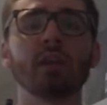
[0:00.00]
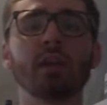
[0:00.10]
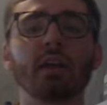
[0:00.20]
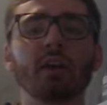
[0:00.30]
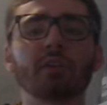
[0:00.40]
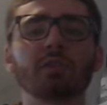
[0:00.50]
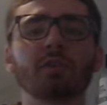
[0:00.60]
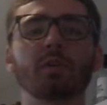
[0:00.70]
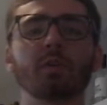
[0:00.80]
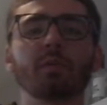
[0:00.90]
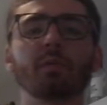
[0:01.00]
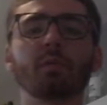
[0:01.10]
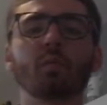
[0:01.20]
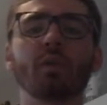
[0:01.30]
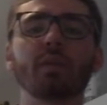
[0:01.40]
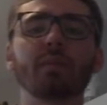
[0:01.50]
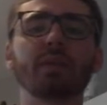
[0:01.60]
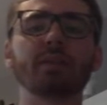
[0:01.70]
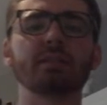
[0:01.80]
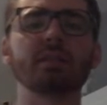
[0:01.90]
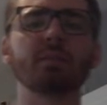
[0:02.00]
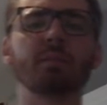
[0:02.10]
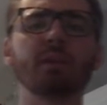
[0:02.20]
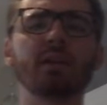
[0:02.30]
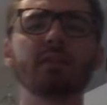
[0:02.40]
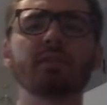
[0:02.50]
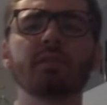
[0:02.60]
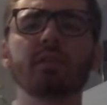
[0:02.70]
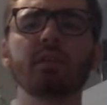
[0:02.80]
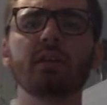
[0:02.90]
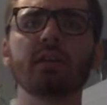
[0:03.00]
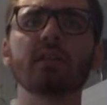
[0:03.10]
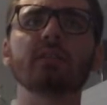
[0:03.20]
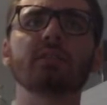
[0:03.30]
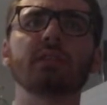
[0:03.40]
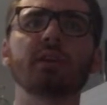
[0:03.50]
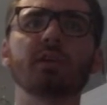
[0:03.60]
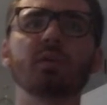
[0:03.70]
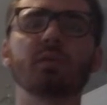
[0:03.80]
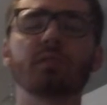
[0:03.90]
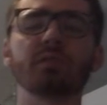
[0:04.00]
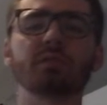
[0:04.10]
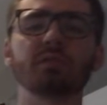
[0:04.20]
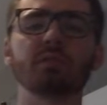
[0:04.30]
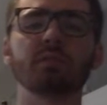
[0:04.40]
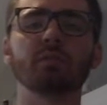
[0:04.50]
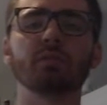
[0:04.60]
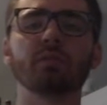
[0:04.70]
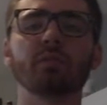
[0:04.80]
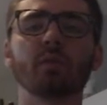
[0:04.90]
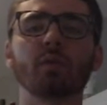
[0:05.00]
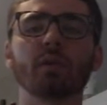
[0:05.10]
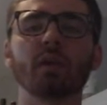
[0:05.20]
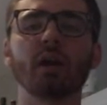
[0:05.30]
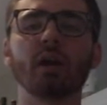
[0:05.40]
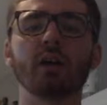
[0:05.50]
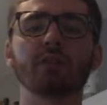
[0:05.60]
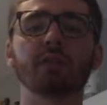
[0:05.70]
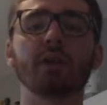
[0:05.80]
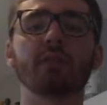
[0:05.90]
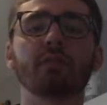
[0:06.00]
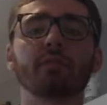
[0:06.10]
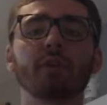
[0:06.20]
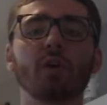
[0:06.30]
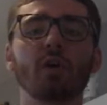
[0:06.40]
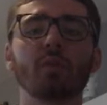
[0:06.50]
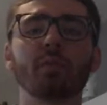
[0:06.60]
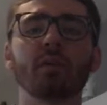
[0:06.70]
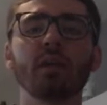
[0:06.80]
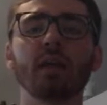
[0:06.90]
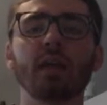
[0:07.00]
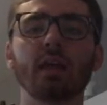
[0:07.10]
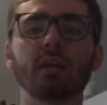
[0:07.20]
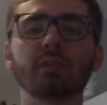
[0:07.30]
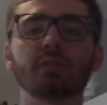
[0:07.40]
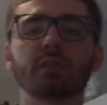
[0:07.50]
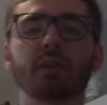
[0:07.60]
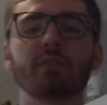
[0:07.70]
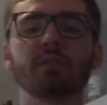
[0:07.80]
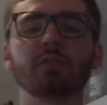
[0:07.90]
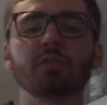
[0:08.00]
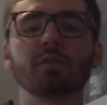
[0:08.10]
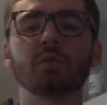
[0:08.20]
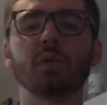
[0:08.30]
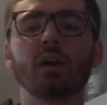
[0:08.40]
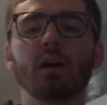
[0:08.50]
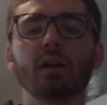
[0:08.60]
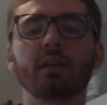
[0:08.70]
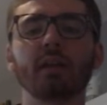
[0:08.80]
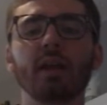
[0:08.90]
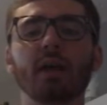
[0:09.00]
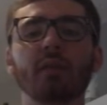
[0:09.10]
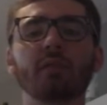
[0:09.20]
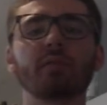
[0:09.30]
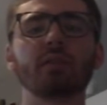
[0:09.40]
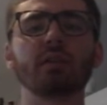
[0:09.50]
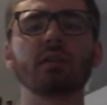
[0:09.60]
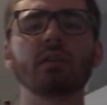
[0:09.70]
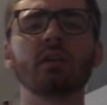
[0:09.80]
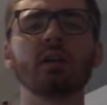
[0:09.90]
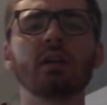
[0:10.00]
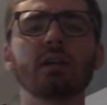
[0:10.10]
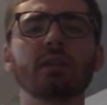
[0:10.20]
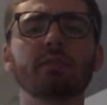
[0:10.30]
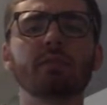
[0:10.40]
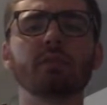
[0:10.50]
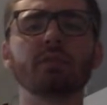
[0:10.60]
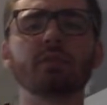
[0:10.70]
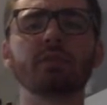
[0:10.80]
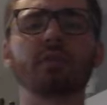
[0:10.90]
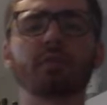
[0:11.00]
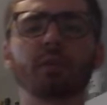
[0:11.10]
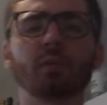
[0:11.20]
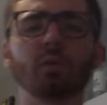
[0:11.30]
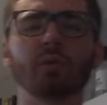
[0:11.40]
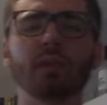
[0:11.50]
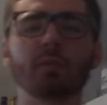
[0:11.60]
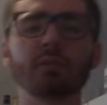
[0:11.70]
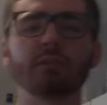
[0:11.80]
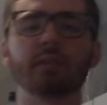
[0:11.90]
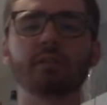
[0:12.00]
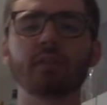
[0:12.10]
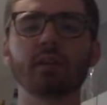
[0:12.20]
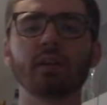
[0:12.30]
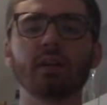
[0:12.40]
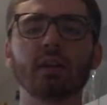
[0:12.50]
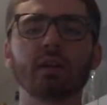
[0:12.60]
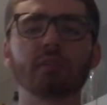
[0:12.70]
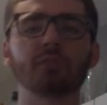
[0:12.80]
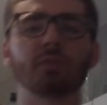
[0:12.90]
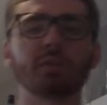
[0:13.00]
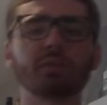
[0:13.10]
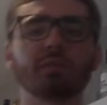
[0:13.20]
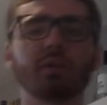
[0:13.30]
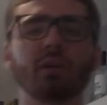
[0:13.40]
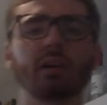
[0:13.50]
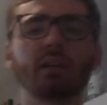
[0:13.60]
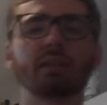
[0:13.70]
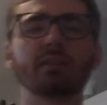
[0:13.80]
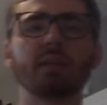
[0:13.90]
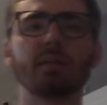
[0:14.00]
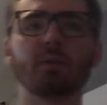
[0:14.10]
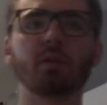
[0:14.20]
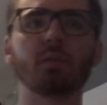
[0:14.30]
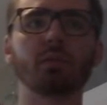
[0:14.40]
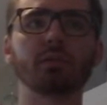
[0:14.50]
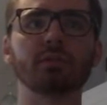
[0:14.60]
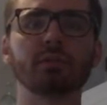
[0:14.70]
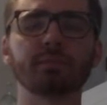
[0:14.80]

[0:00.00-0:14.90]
It also, one of the biggest, deeper meanings of it is their universal symbol for striving for hope and striving to get out of the evil and suffering world that we live in and to reach nirvana and escape our world.